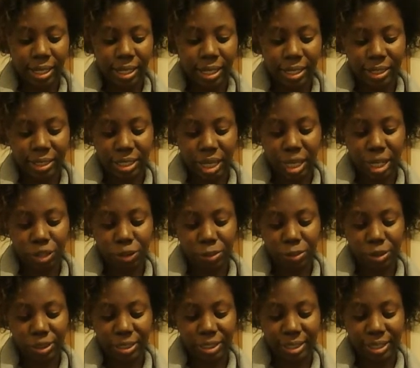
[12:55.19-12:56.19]
It's
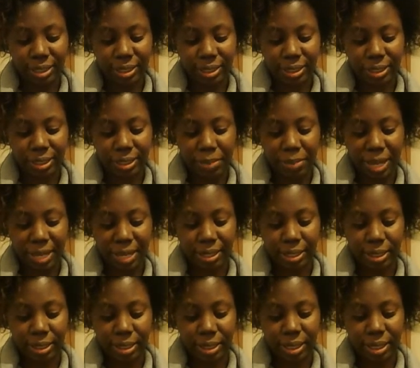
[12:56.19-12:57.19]
100%
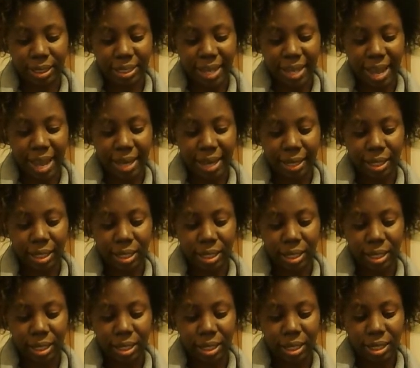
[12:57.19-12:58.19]
Tibetan yak.
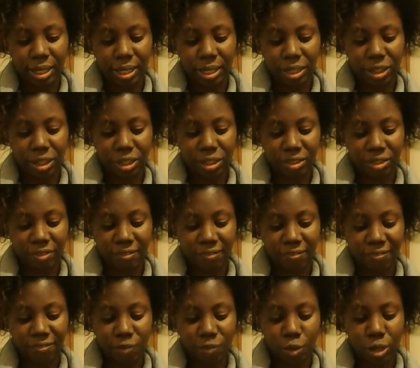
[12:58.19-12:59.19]
It's
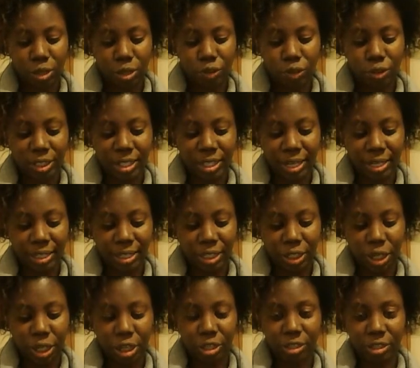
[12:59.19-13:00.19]
490
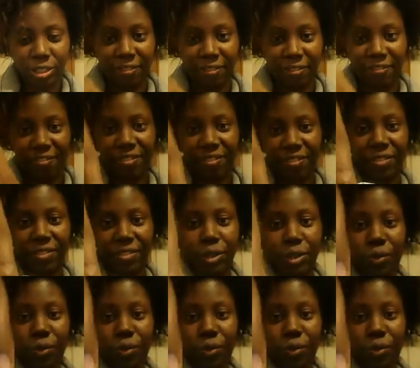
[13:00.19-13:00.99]
yards and 50